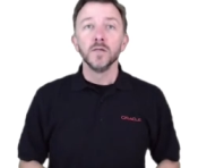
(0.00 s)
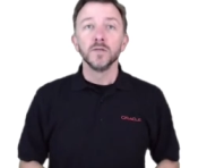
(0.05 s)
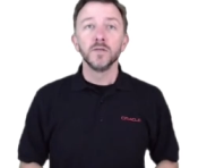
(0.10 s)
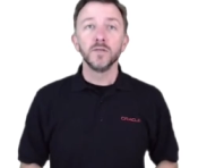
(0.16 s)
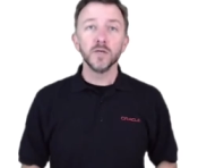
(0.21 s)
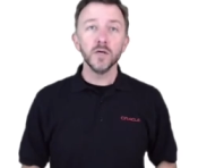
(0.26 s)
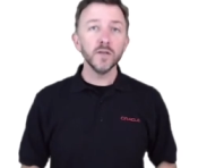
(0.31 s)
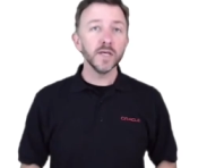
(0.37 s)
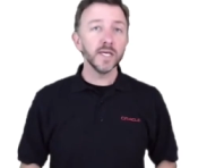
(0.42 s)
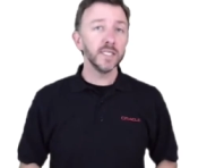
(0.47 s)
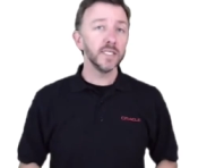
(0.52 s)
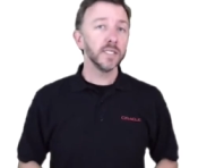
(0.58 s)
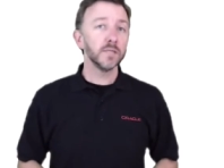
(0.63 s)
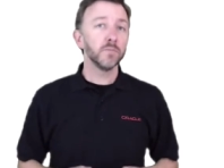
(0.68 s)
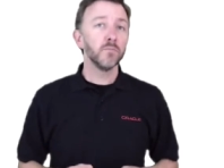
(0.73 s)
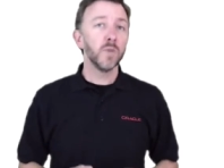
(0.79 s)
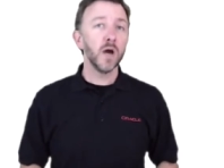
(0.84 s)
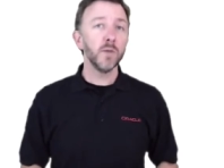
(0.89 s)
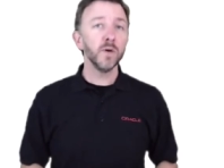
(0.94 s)
To do
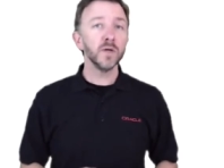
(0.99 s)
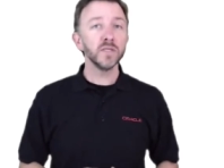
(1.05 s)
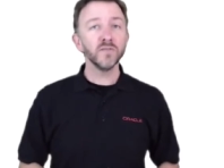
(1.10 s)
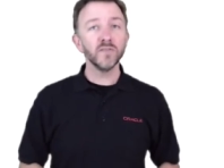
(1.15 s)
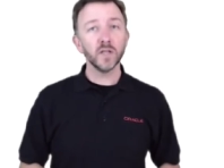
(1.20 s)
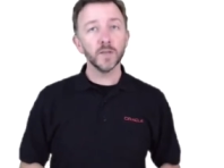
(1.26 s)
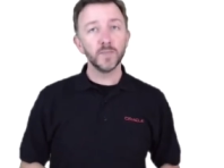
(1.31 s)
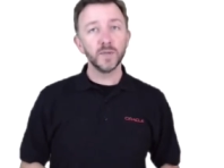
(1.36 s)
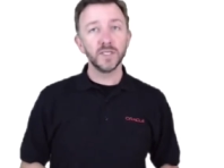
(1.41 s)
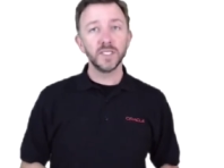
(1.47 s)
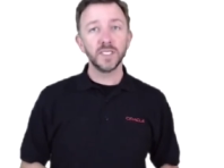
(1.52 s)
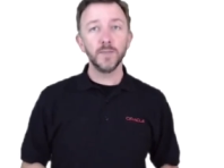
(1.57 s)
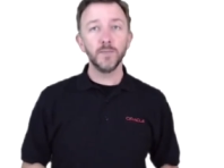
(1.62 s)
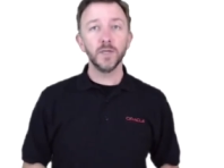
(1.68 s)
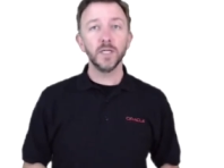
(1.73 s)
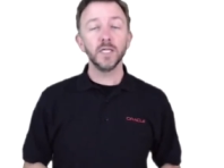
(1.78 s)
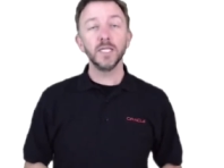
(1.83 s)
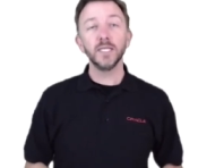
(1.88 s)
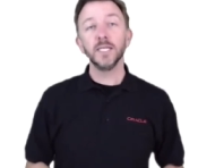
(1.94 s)
this, mobile developers
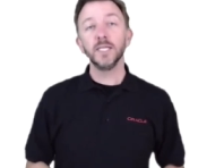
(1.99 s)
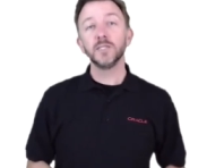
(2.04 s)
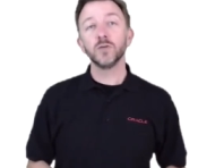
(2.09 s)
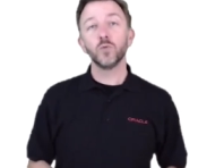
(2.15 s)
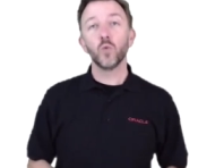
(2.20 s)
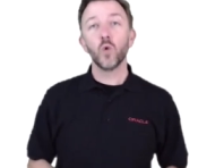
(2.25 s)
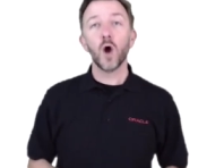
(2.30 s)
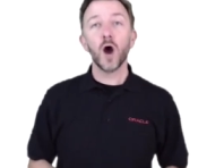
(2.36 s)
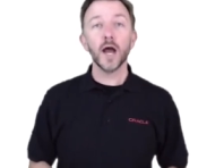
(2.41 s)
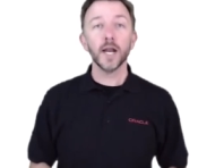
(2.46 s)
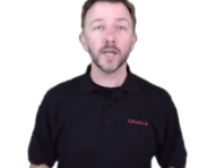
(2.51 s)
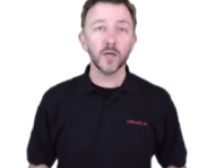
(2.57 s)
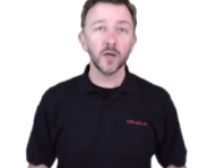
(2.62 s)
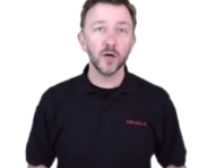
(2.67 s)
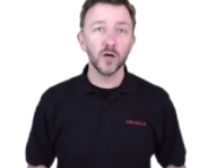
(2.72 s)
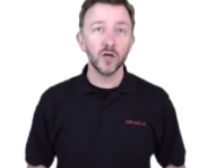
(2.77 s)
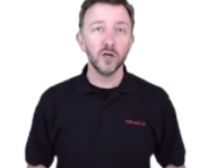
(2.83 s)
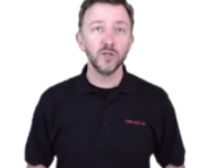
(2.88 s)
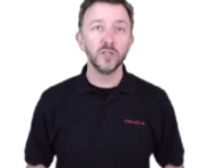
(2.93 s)
typically need to write
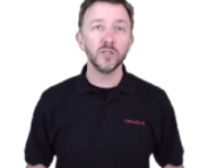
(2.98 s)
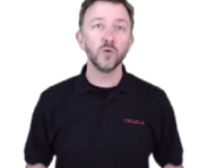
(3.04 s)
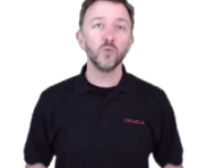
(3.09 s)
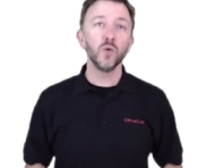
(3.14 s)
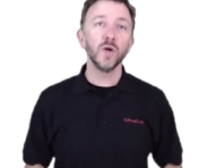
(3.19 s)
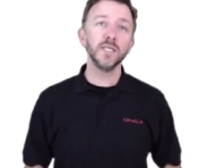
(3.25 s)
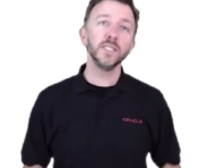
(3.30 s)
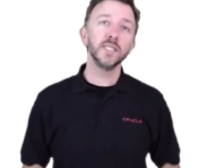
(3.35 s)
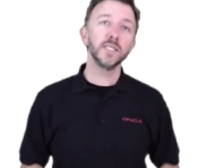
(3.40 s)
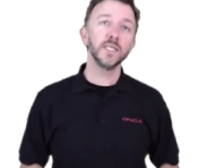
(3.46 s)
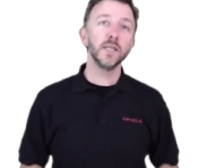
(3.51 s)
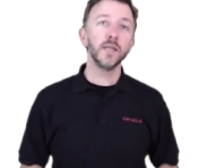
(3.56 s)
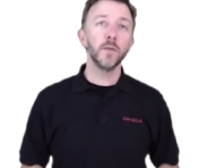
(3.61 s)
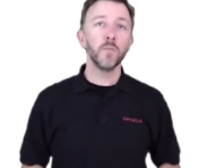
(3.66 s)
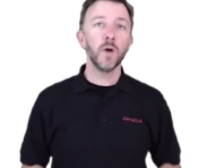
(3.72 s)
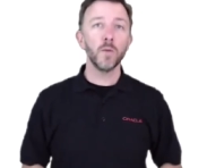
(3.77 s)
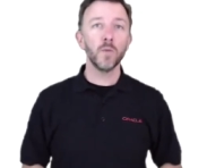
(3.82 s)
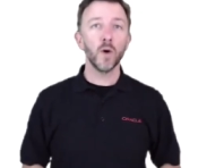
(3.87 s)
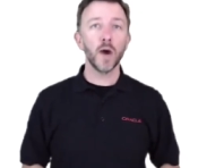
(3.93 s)
code to register their
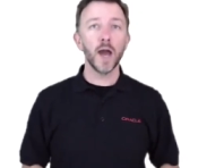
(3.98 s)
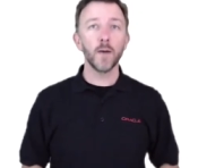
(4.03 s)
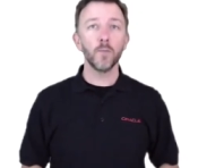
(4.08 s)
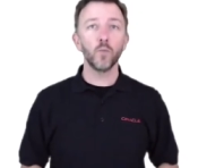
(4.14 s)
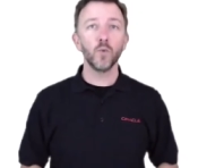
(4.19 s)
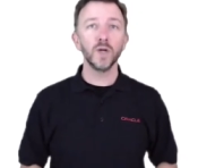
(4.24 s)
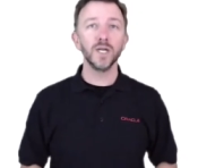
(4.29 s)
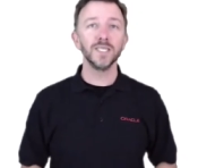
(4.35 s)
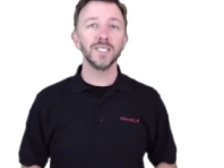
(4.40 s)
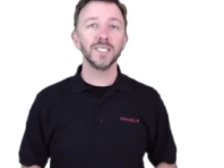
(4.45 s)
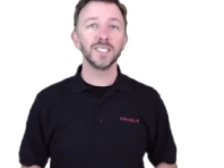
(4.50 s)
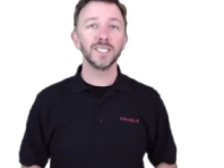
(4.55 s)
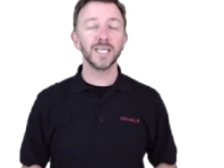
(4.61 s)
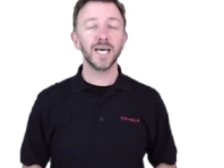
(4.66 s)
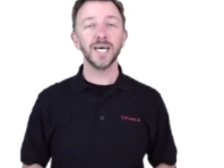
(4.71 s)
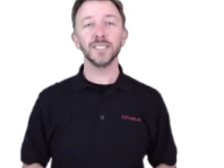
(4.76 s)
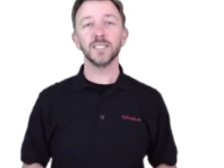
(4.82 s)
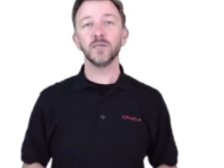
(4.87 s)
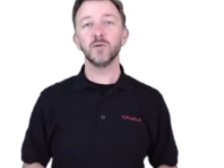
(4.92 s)
mobile app when it
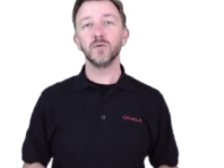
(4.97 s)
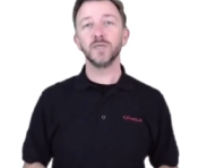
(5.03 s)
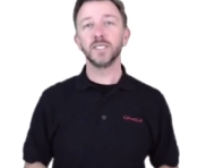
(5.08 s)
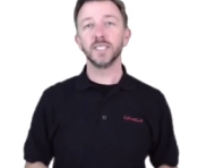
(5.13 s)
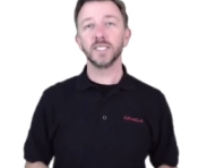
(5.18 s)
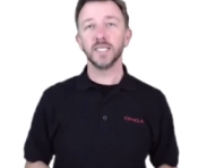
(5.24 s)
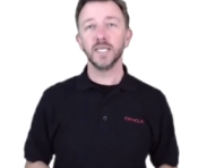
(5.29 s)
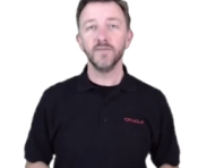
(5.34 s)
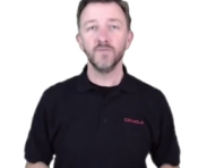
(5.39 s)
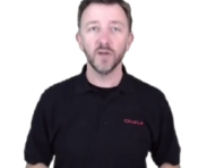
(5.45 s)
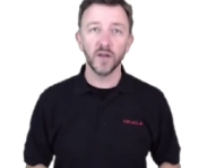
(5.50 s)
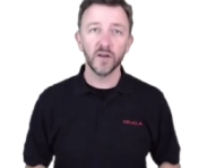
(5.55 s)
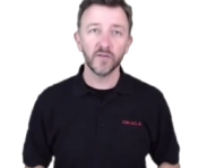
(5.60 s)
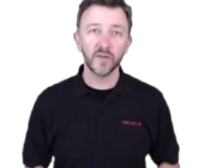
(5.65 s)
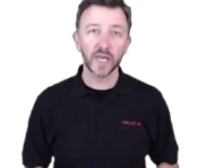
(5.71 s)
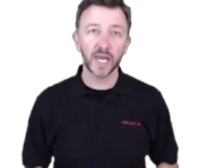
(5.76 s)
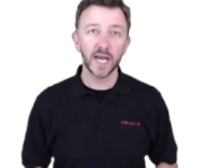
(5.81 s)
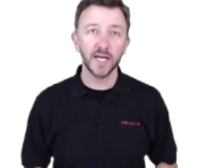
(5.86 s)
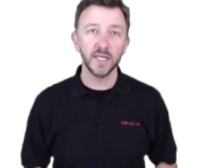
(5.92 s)
starts to receive
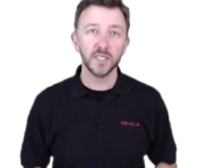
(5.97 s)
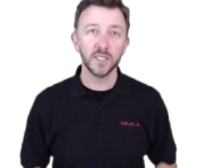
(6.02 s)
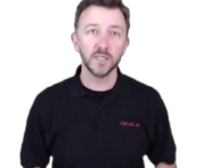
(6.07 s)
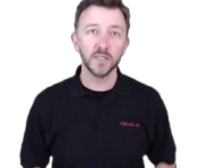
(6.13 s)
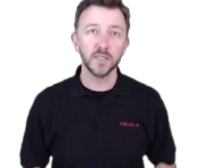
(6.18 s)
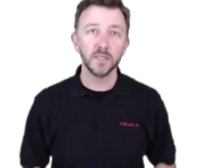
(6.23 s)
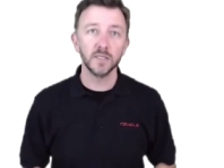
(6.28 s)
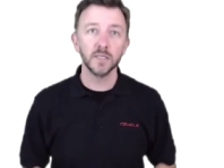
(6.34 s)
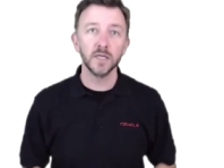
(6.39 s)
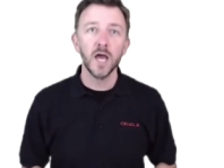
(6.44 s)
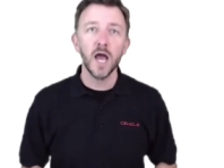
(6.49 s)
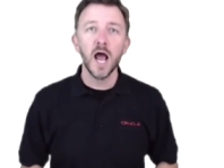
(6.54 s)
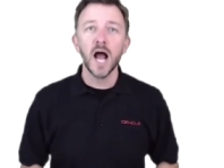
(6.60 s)
notifications,